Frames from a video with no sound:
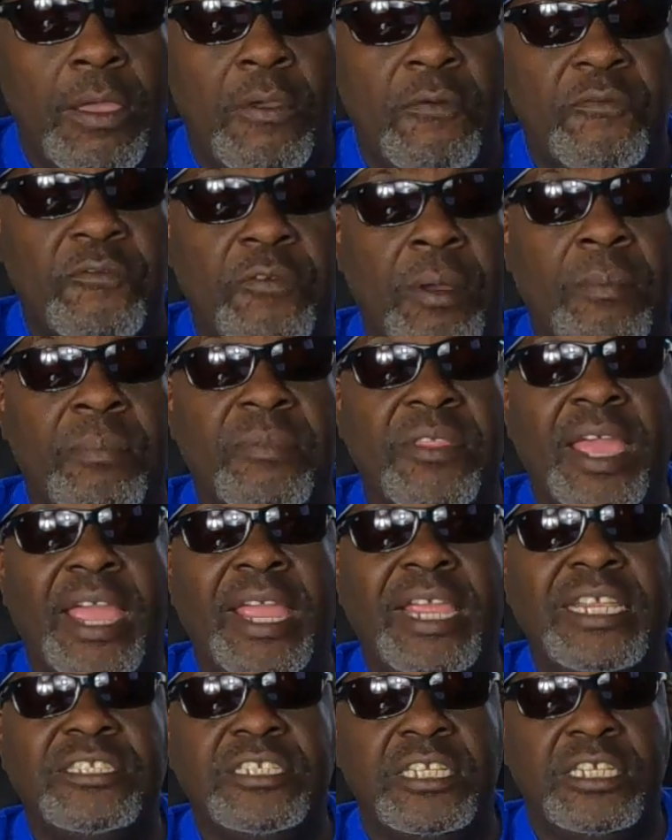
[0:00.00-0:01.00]
from the
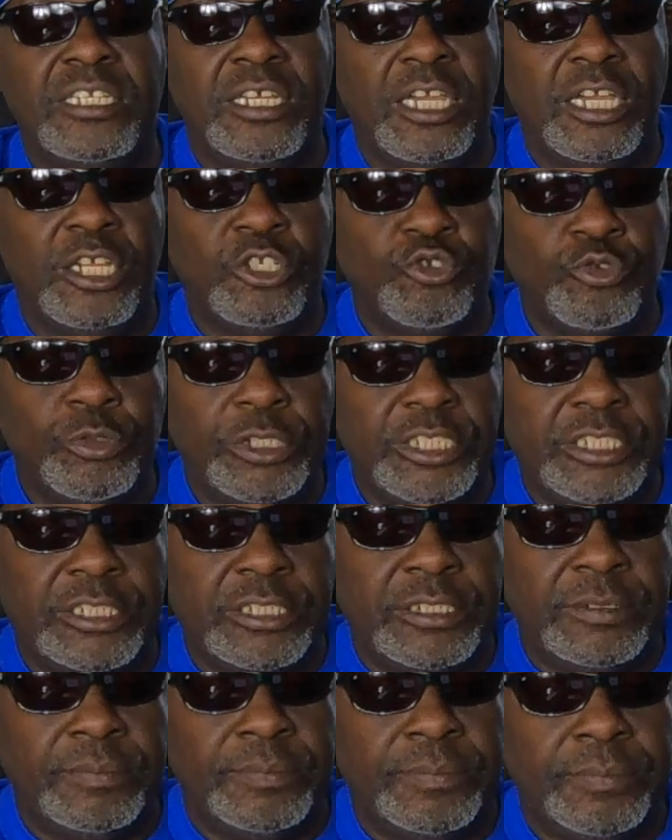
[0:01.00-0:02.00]

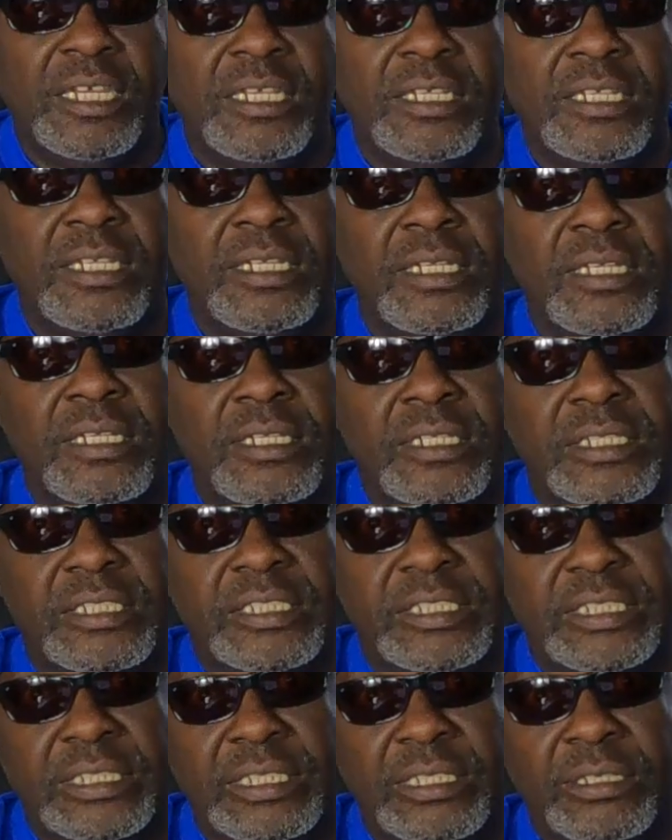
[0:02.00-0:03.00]
1800s
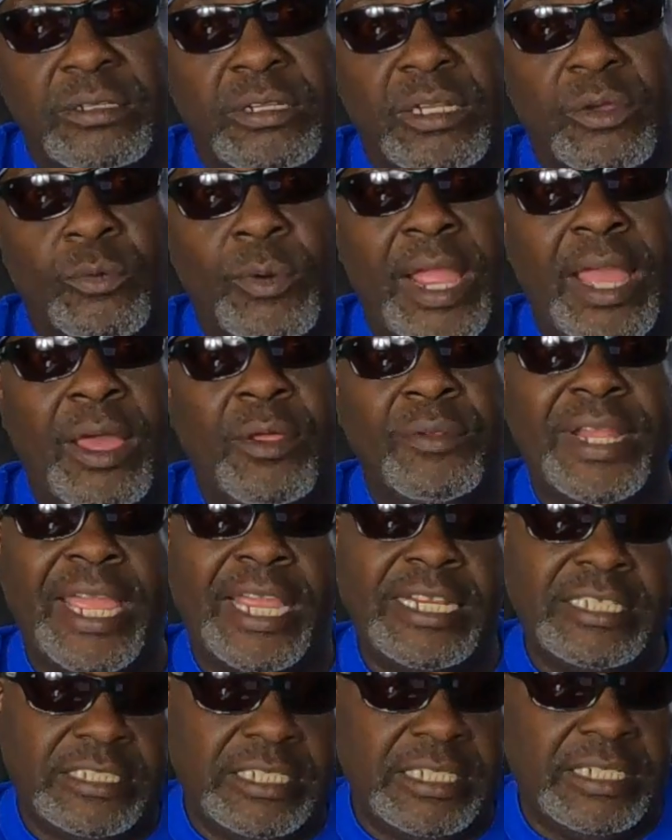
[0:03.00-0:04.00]
till around
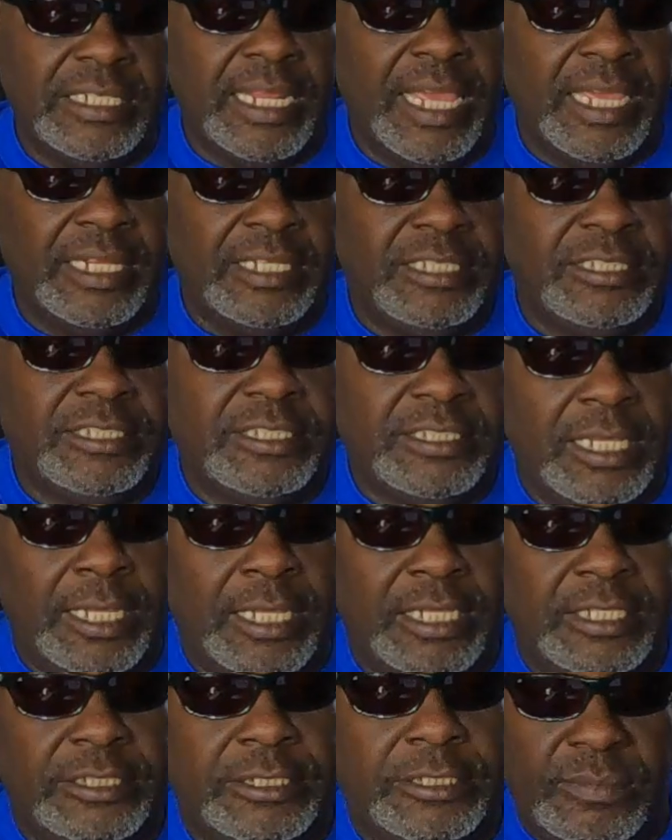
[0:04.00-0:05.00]

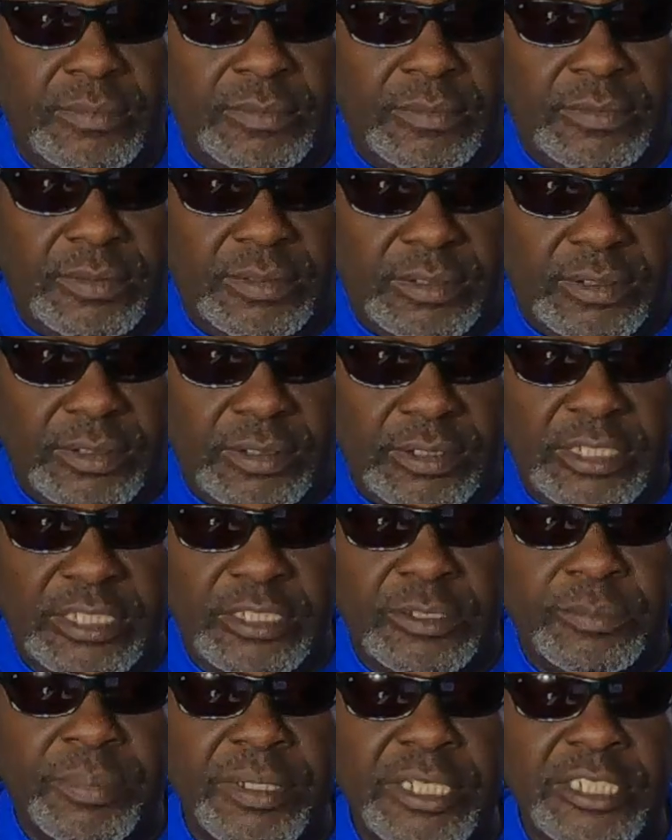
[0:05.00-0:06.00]
1996.
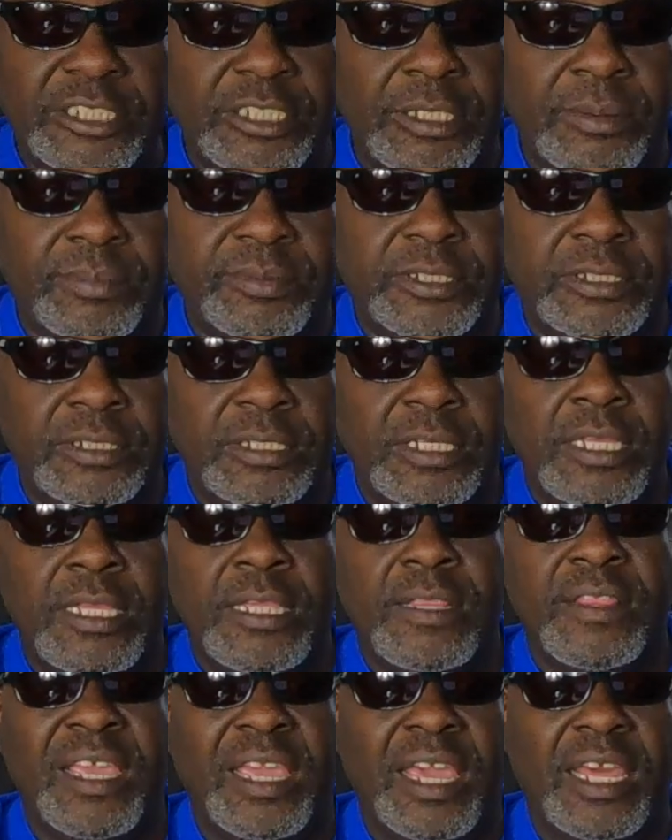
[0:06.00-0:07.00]
These bishops,
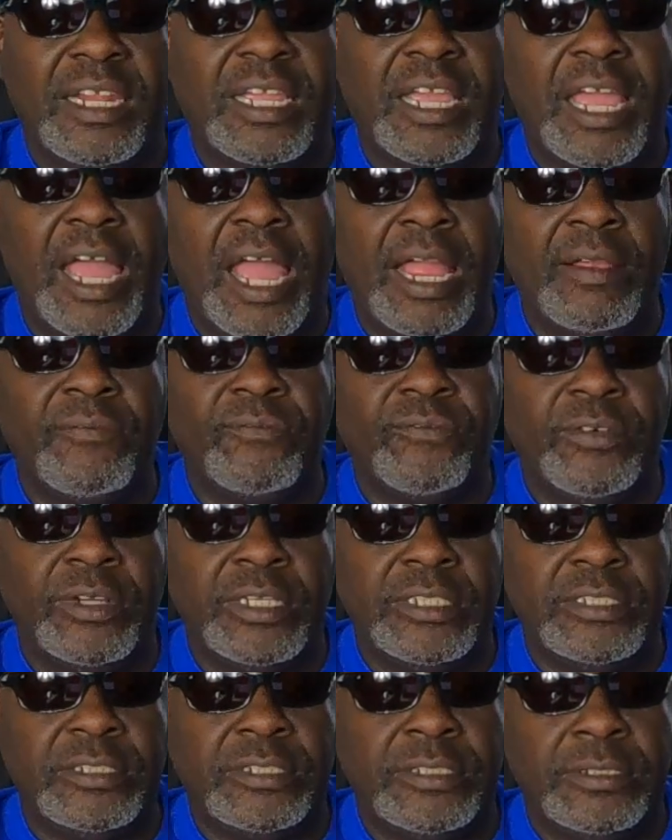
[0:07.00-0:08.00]
they had a
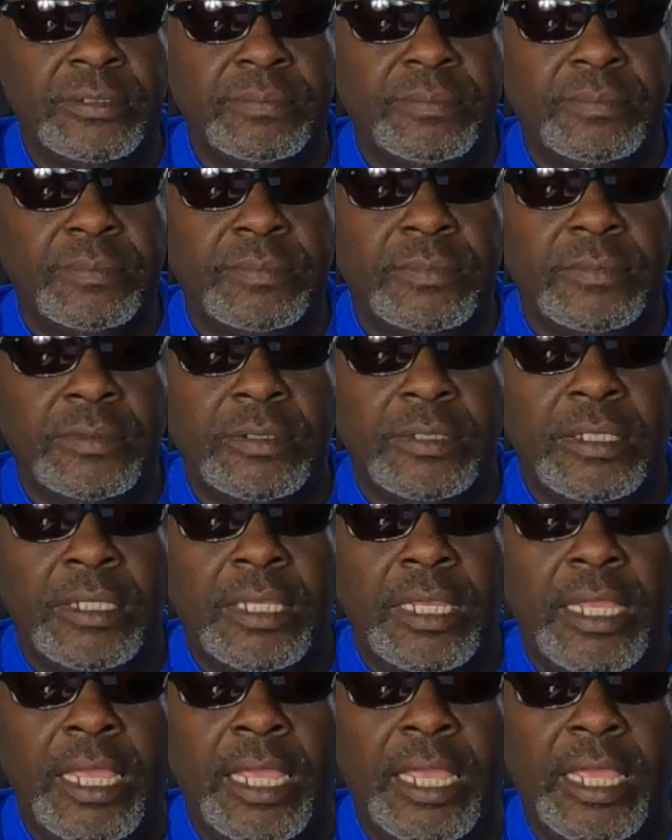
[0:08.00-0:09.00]
conference
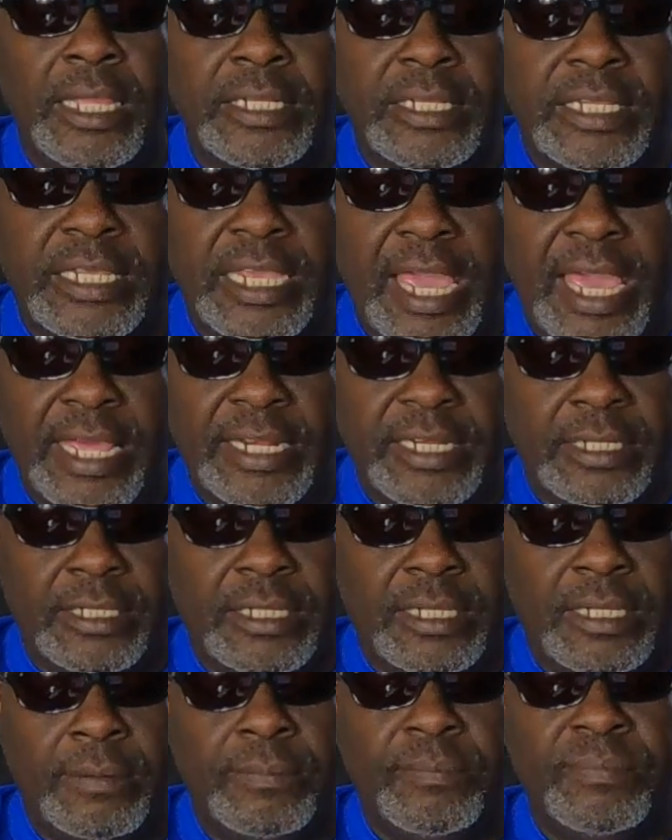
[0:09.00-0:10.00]
in Canada